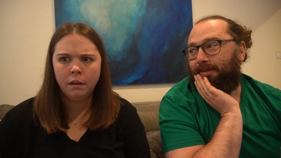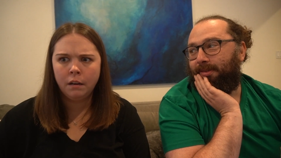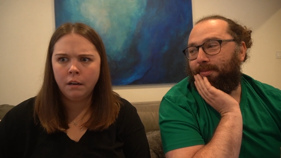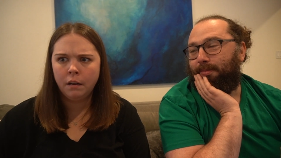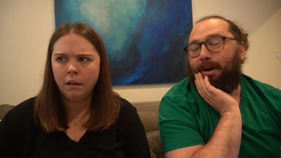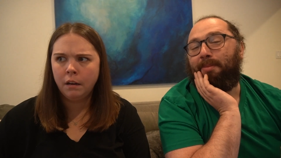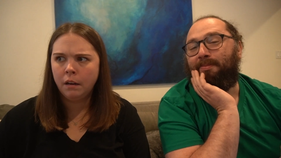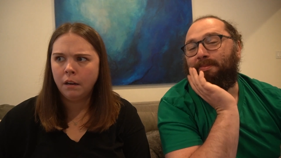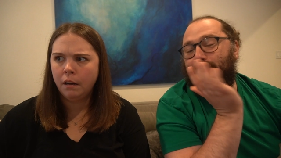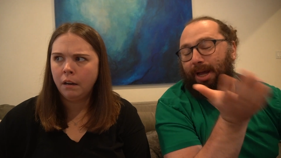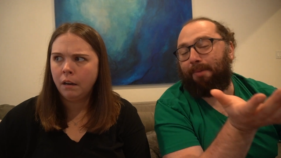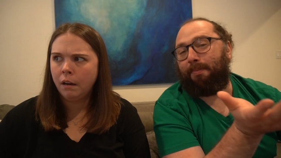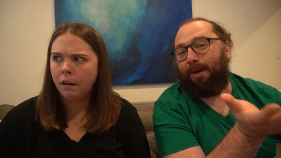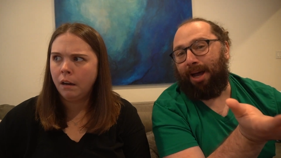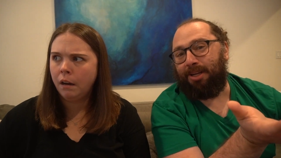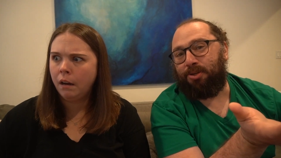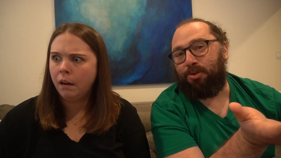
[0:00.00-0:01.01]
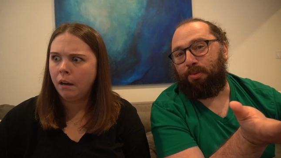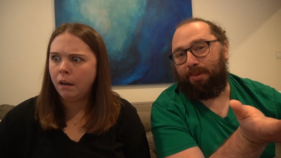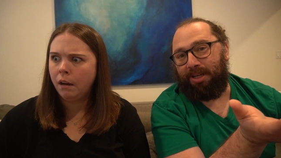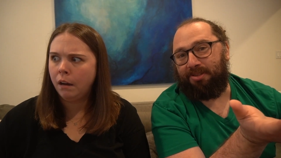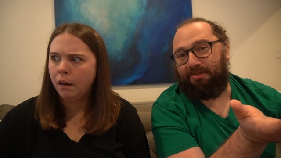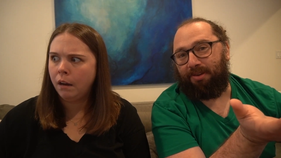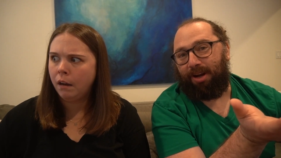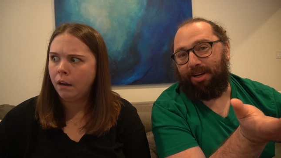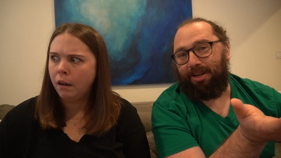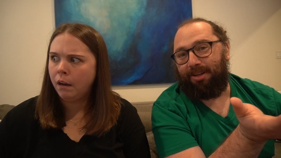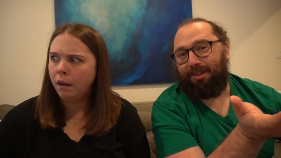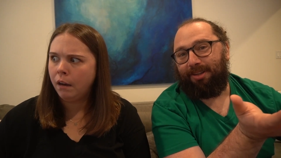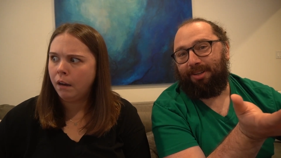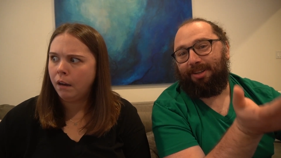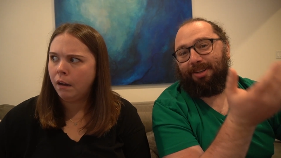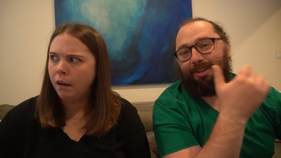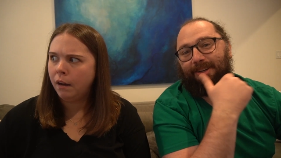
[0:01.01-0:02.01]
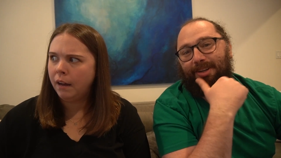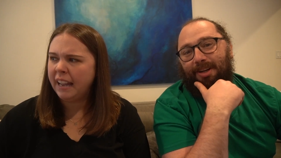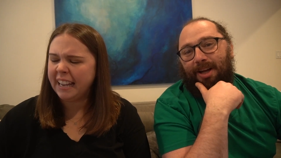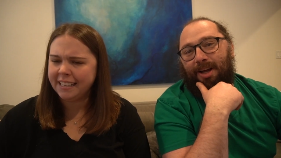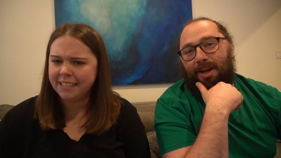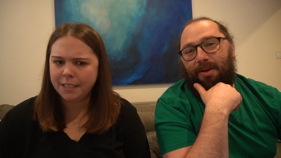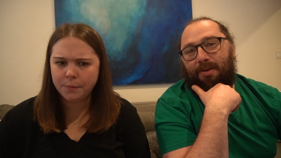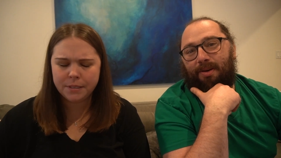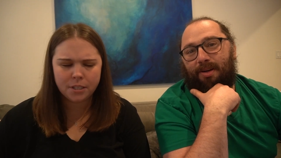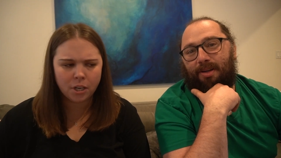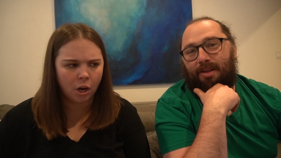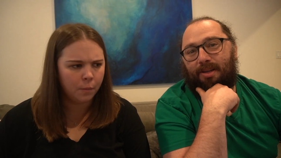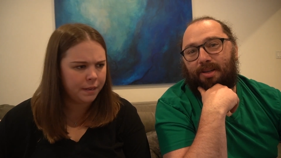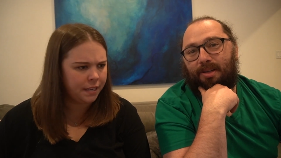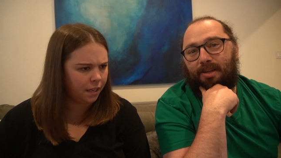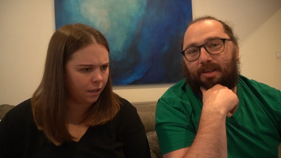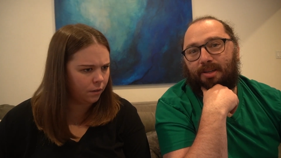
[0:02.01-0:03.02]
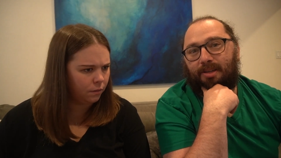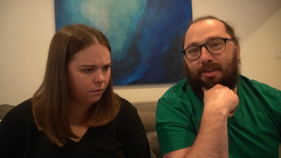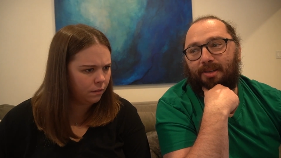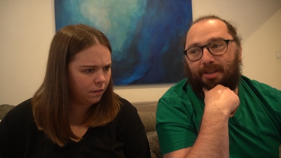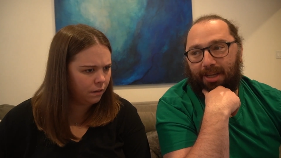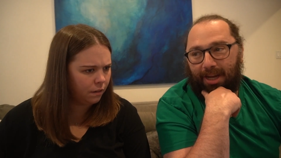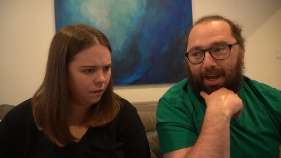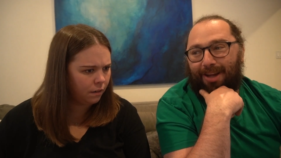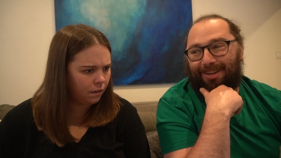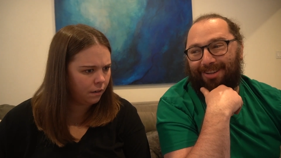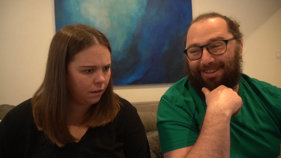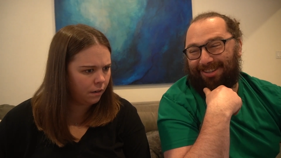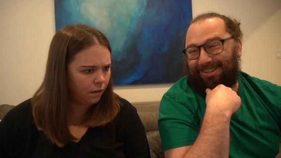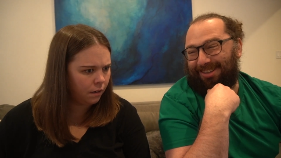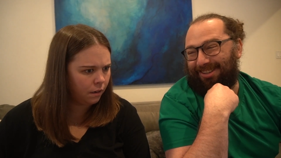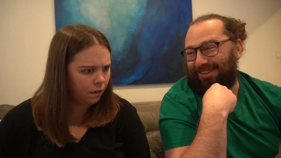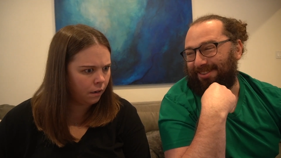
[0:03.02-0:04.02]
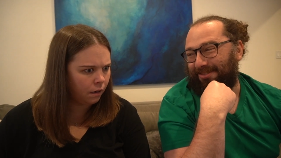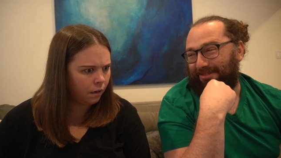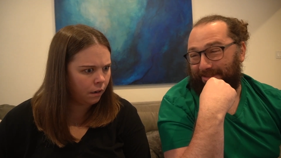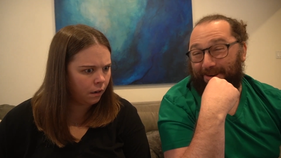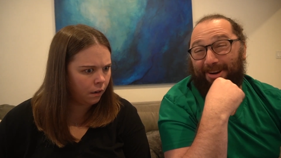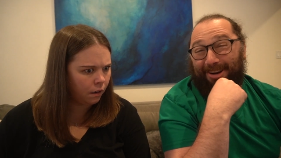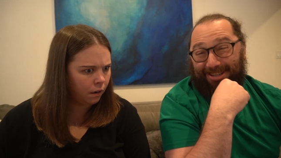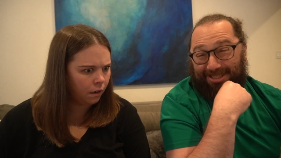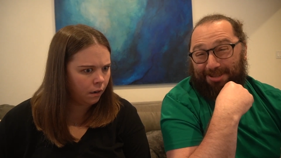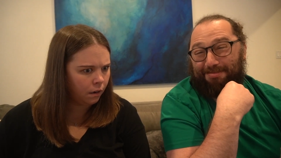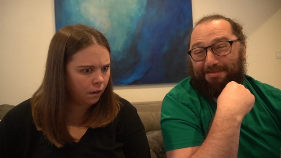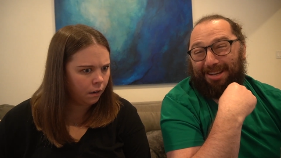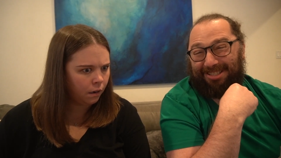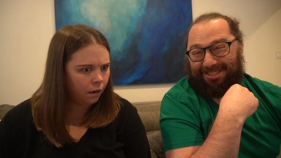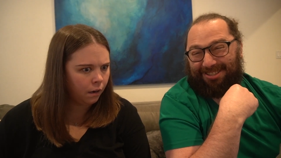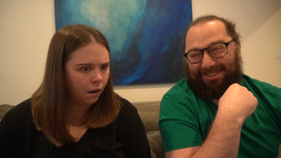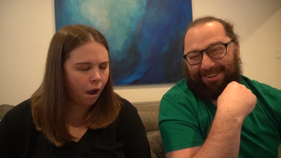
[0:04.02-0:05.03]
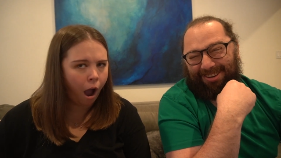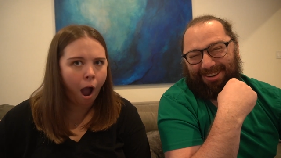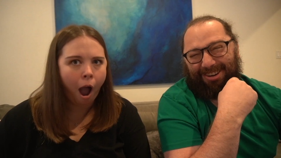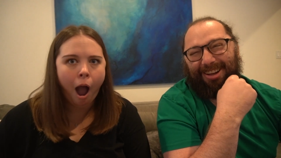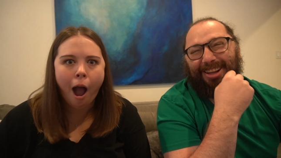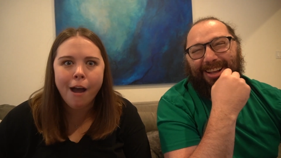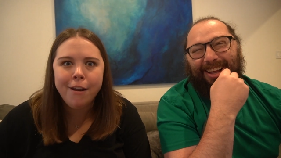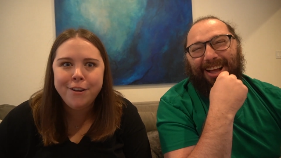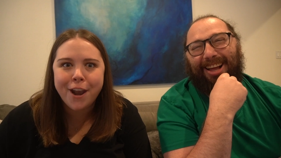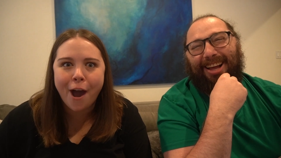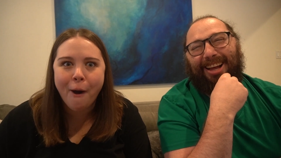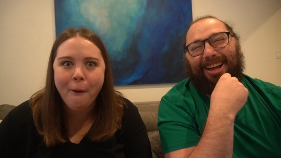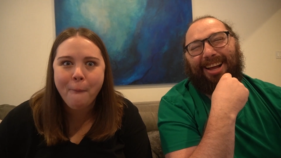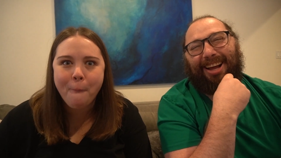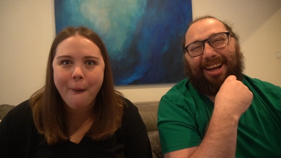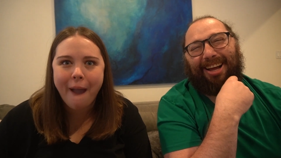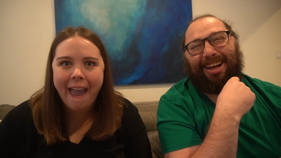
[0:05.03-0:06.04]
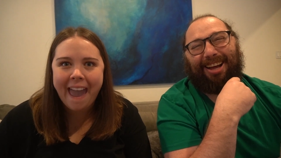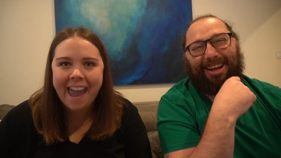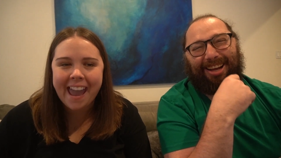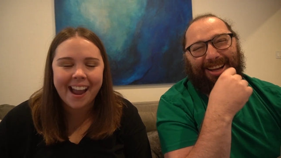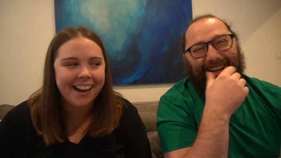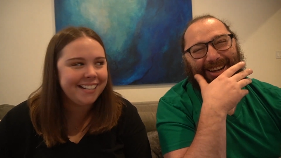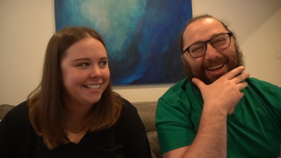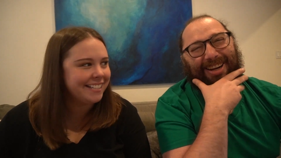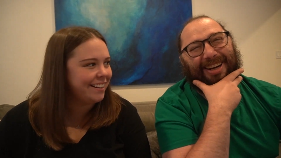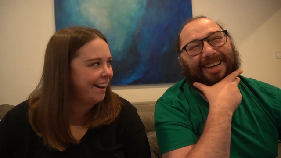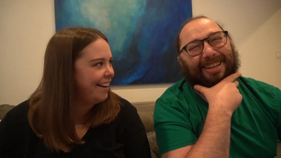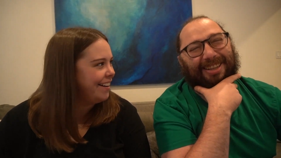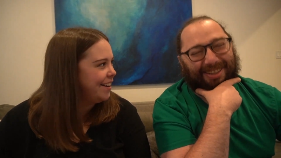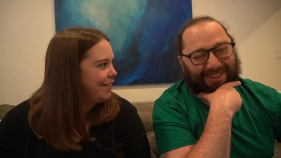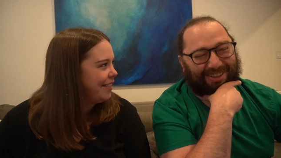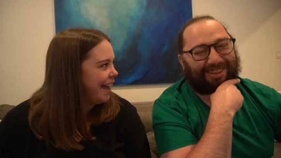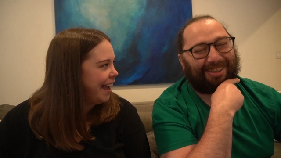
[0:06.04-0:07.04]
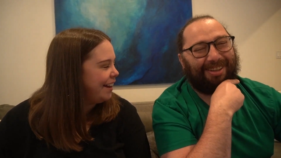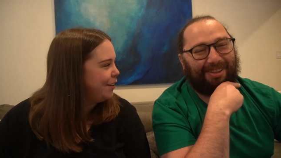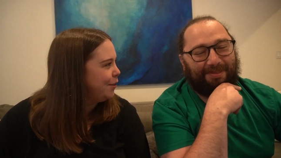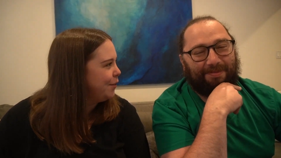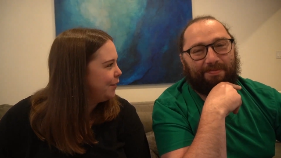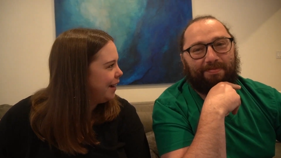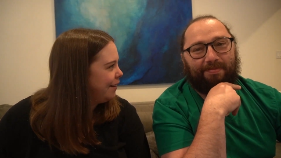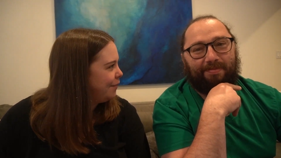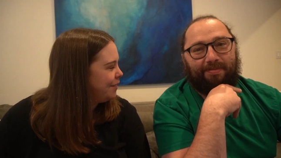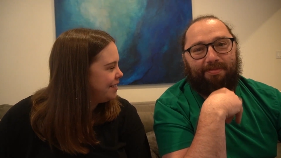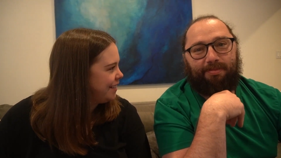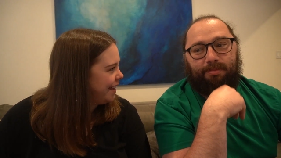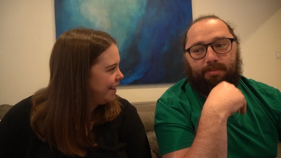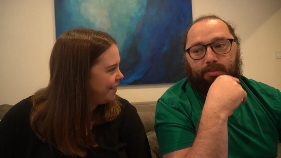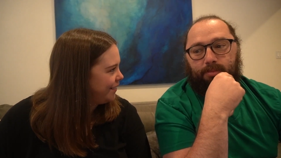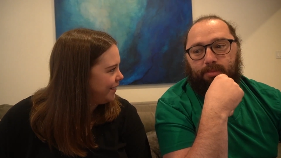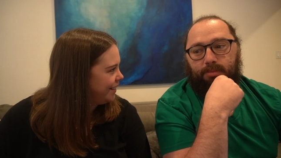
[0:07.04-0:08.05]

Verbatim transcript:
Speaker 1: my high school best friend.
Speaker 2: Andy went to OBU?
Speaker 1: Yeah, for a semester.
Speaker 2: Oh, no way! I did not know that. Who was the other